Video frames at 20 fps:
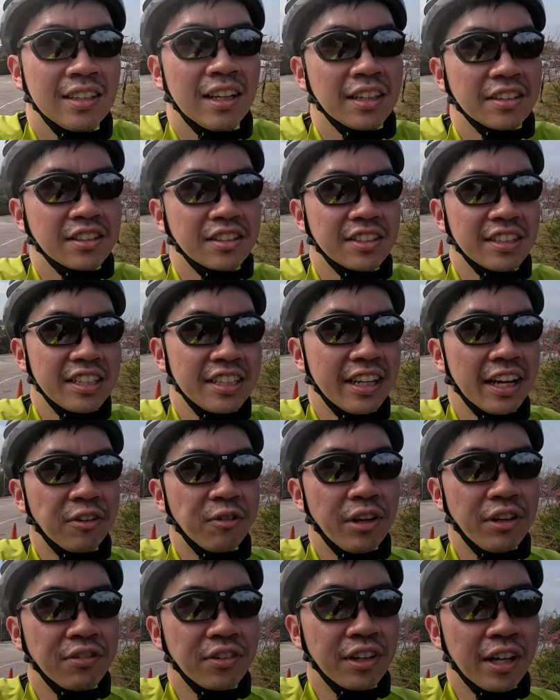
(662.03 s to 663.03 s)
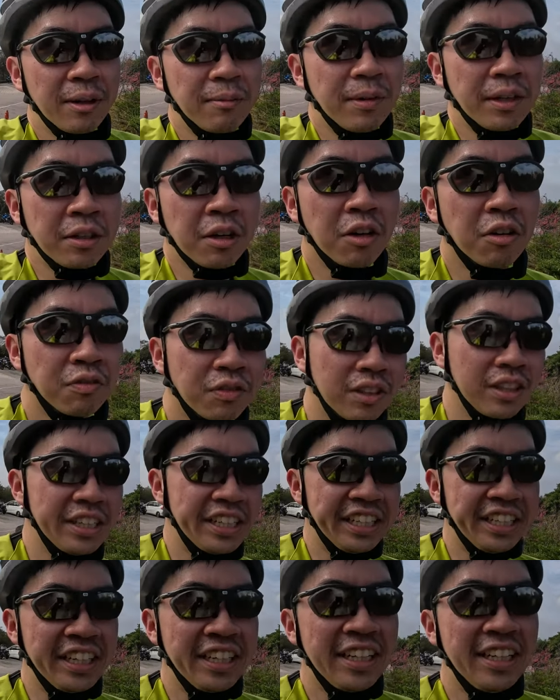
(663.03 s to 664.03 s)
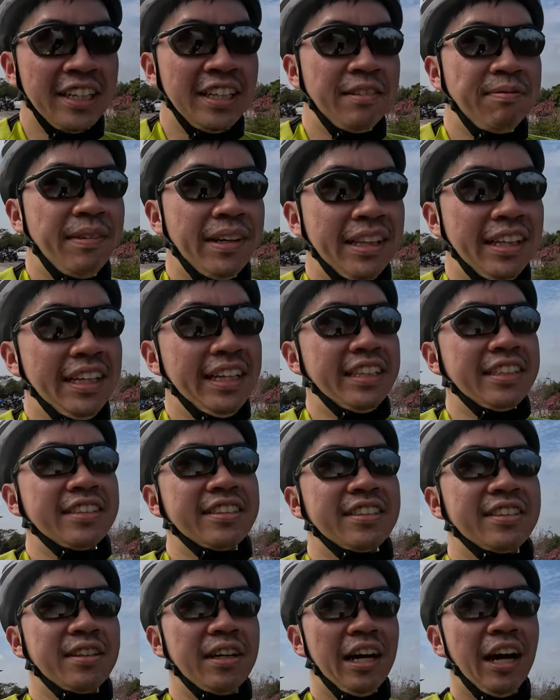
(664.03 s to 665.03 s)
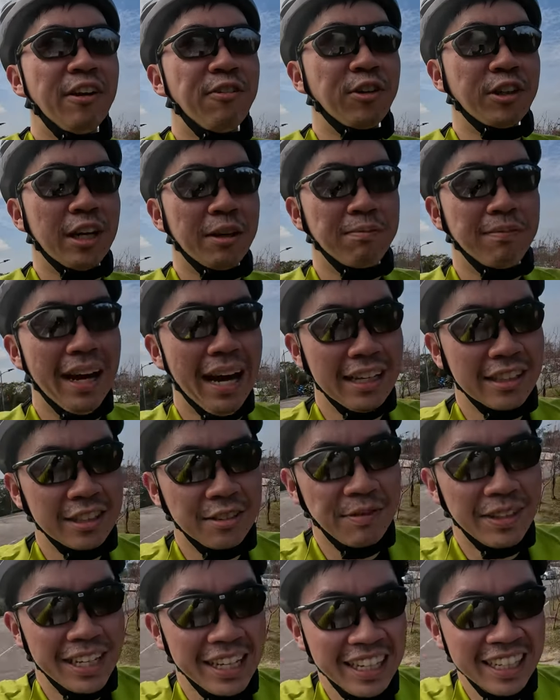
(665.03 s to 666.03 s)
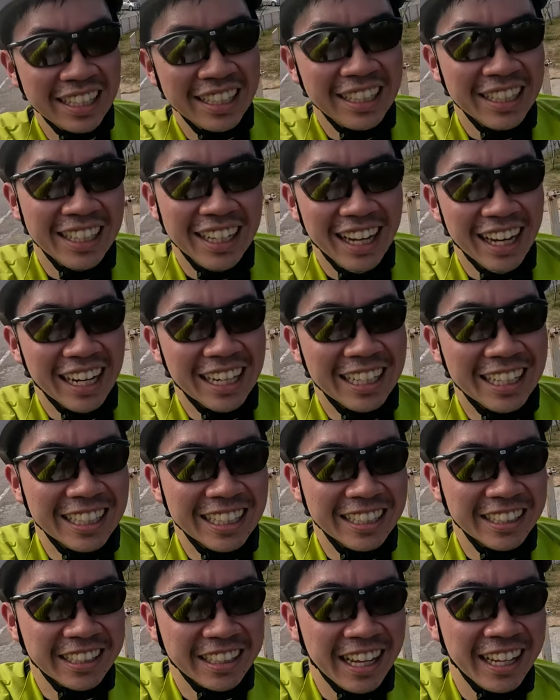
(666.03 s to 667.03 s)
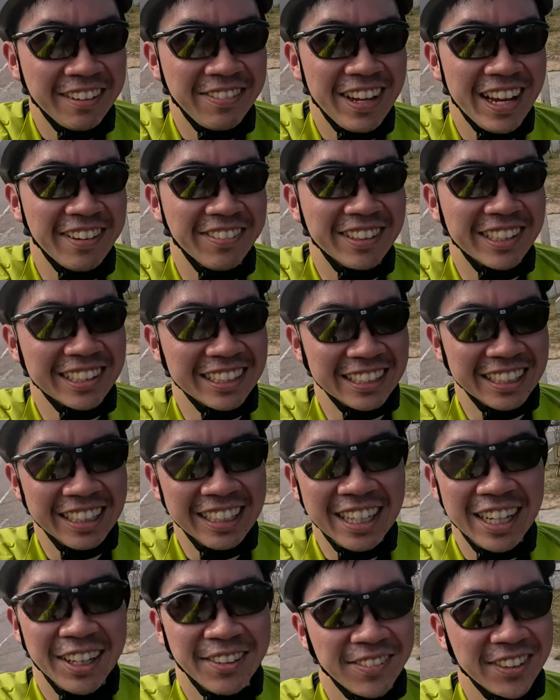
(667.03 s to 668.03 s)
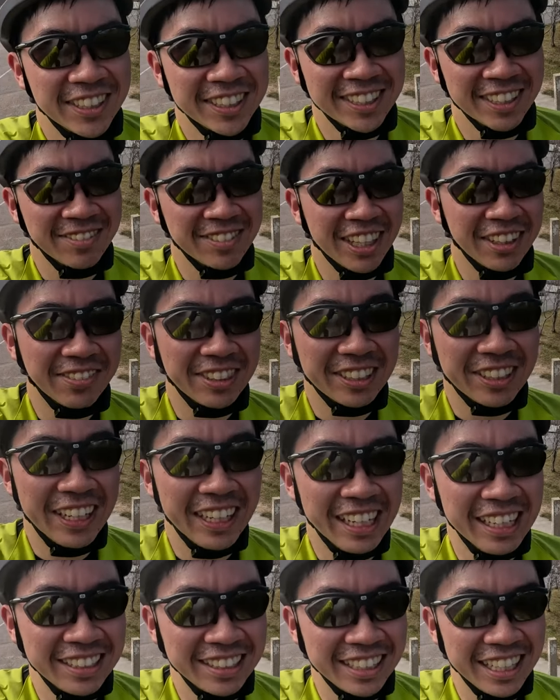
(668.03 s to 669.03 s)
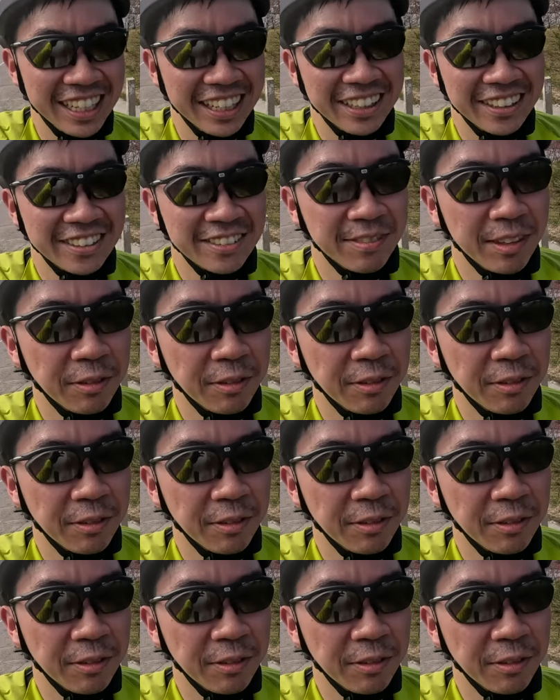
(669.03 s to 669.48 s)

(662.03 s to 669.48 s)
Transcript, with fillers: lots to see, now waiting for them, and hopefully my legs will come back to me and be able to push some tougher gradients again.